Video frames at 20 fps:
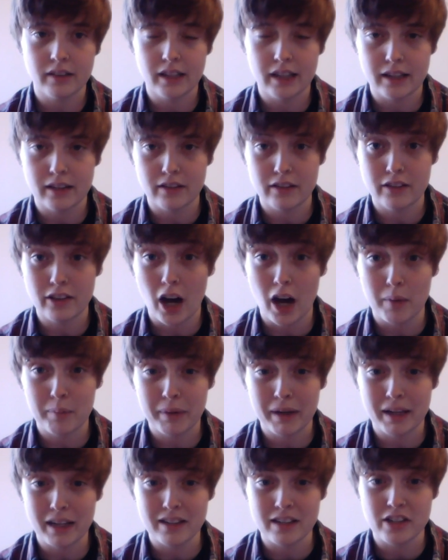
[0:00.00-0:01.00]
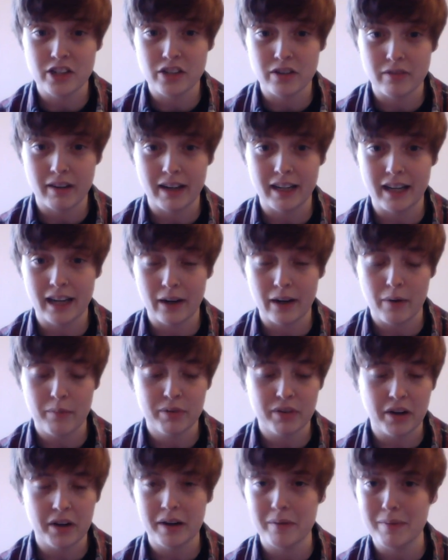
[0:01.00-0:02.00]
in top condition right now. I'm
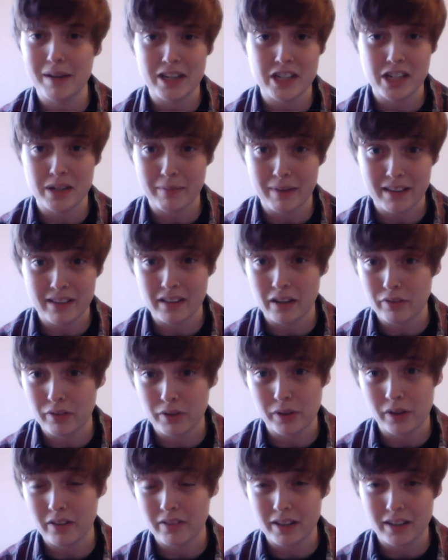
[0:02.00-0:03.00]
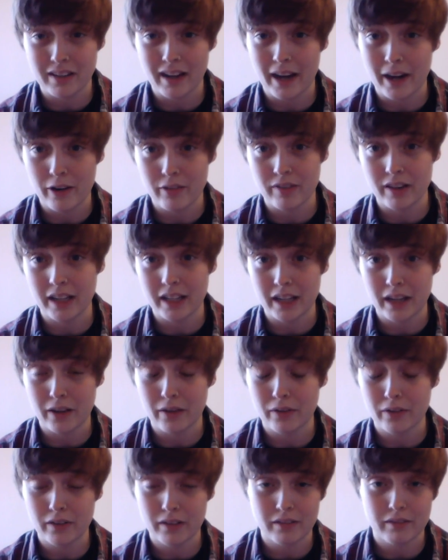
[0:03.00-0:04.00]
sorry I'm itching myself through this entire
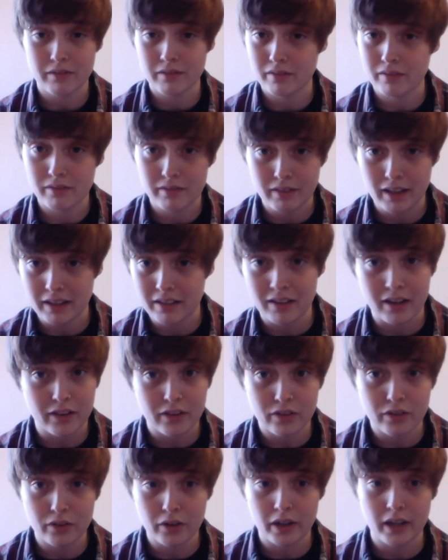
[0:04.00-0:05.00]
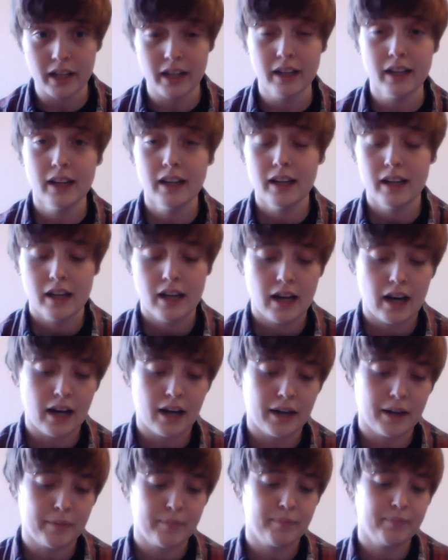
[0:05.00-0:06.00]
video. That's another story.
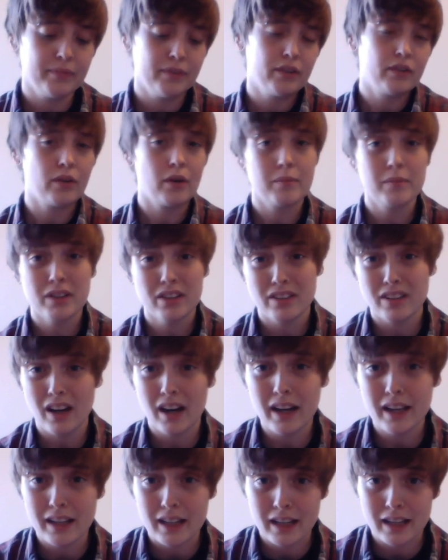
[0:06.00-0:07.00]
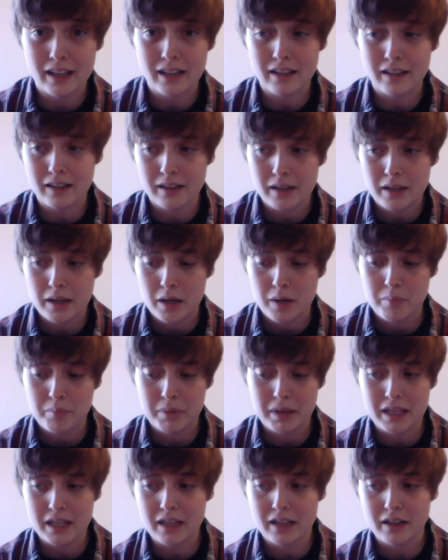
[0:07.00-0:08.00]
So I'm just not in
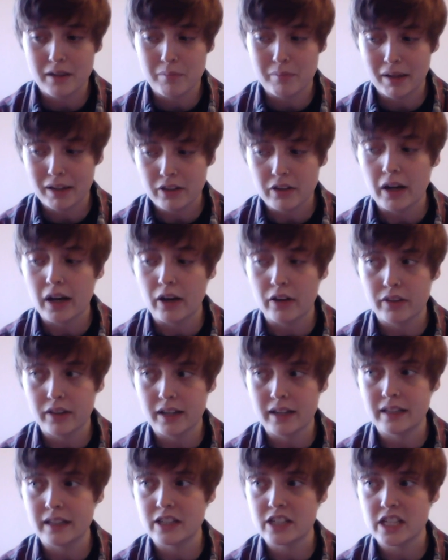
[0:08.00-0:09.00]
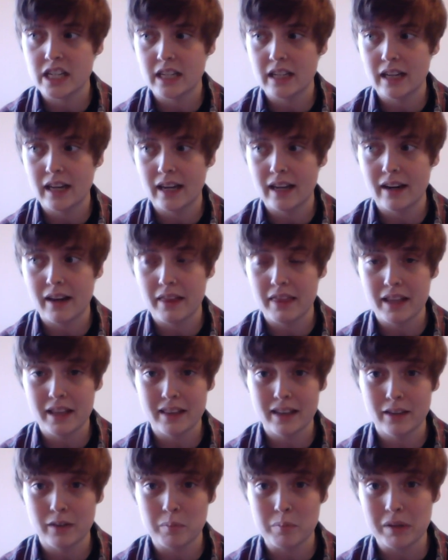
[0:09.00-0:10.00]
peak mental health condition, and I think
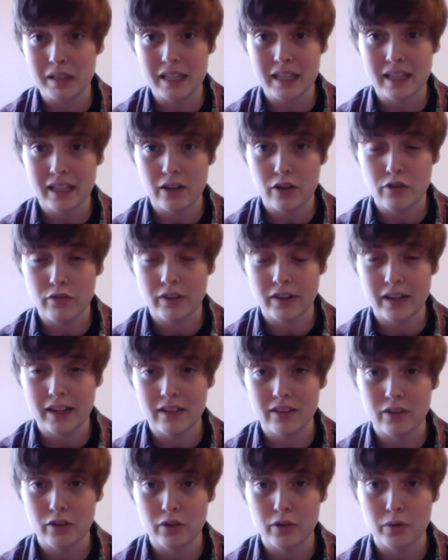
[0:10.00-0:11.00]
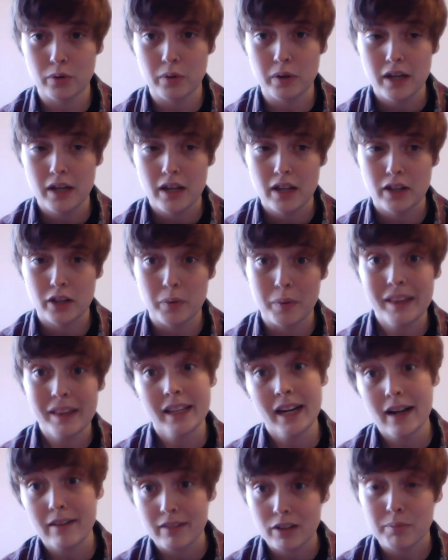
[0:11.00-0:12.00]
that's bleeding over into the way
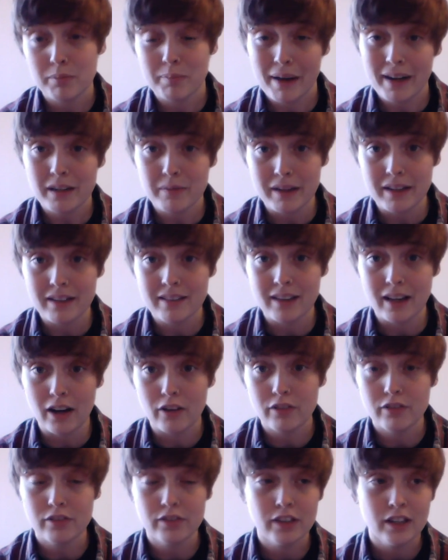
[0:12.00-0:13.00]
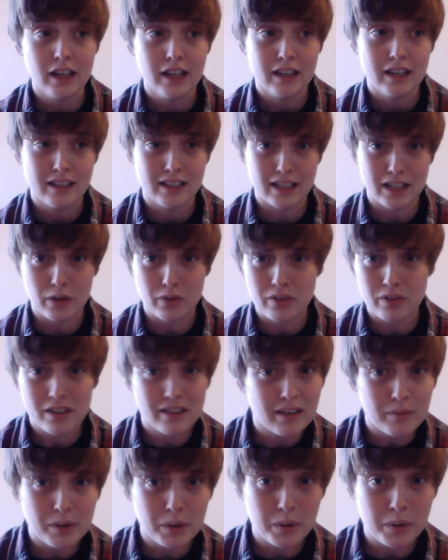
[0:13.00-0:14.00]
that I respect myself. Since
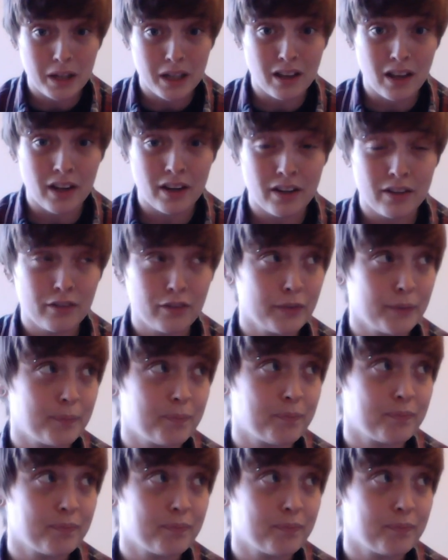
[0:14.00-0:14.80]
I'm doing a lot of